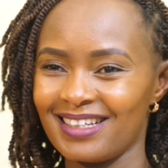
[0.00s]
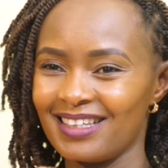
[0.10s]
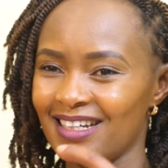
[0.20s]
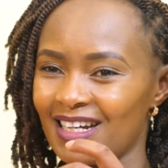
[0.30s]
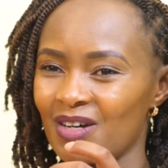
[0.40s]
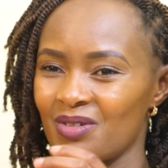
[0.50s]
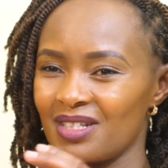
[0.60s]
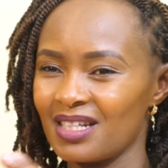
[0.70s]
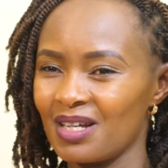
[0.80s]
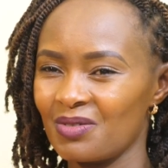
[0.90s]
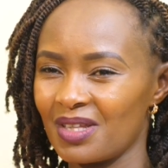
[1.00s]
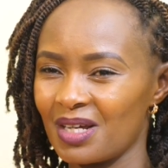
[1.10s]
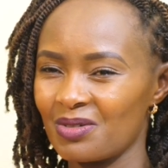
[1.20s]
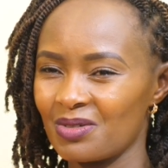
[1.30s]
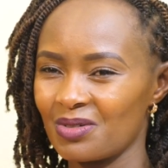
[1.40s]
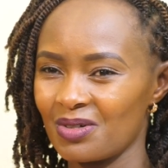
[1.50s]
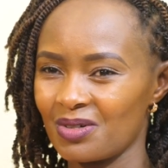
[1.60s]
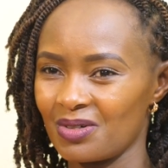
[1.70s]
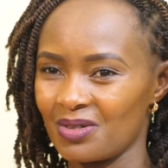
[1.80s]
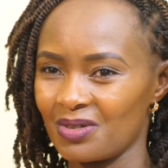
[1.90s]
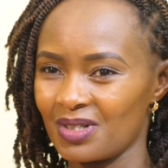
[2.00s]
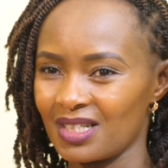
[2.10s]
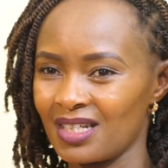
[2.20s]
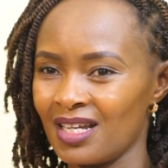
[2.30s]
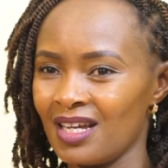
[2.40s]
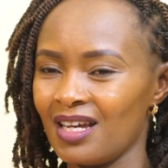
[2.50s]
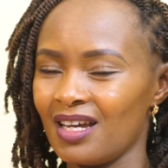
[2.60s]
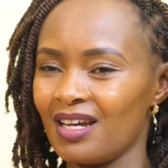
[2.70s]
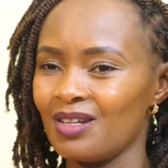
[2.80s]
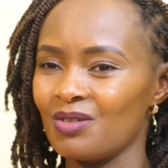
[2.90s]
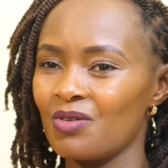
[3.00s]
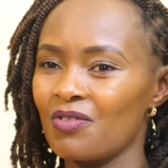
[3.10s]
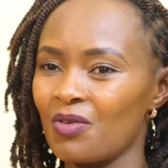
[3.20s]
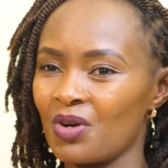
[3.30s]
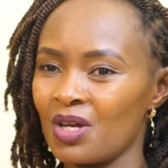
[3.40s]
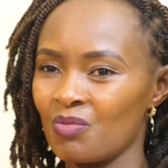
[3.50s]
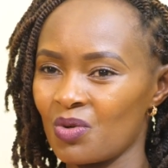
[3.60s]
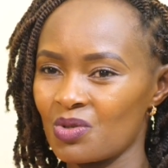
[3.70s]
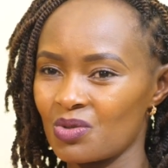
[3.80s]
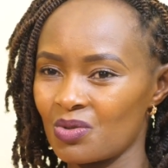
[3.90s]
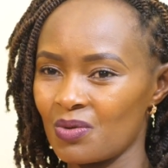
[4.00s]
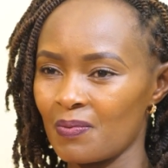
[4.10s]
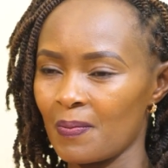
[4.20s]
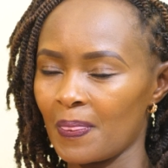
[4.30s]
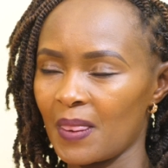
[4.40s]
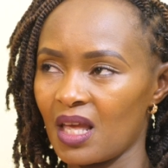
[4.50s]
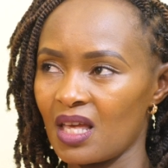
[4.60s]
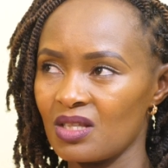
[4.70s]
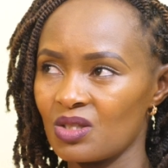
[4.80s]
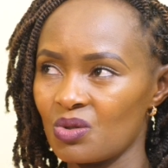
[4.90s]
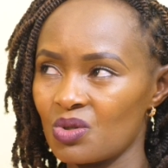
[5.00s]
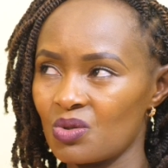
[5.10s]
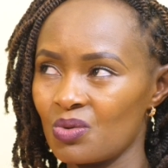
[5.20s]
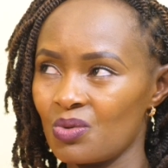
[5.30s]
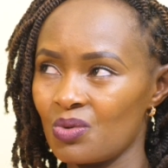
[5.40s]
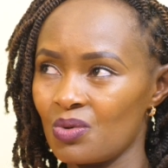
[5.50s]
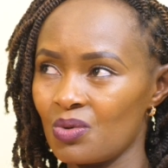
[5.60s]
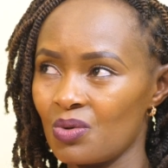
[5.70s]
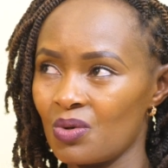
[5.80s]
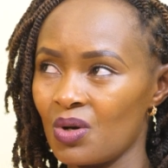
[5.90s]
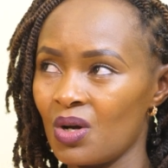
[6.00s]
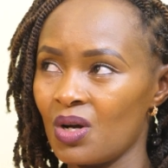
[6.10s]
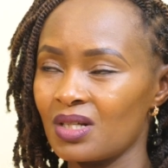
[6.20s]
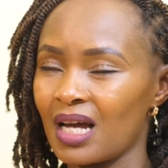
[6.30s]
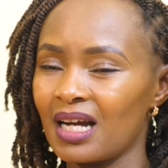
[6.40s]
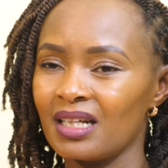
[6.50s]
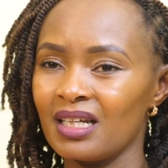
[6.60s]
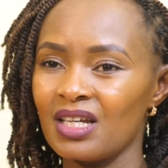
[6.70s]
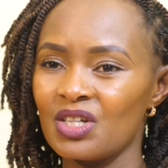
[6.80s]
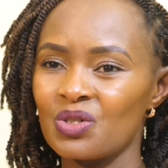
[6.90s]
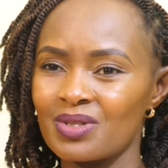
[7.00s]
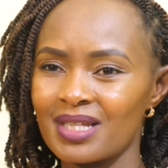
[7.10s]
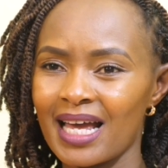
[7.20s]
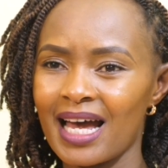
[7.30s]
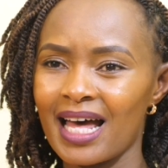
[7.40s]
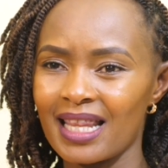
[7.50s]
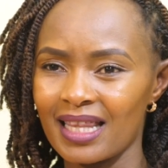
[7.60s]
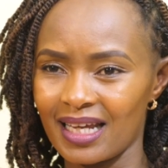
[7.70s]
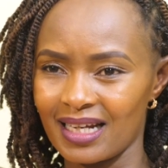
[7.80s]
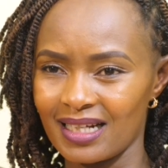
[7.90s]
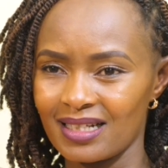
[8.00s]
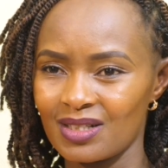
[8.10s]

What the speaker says: Then I'll decide whether to talk or not. And you know, for him also, he's used to tackling issues there and then.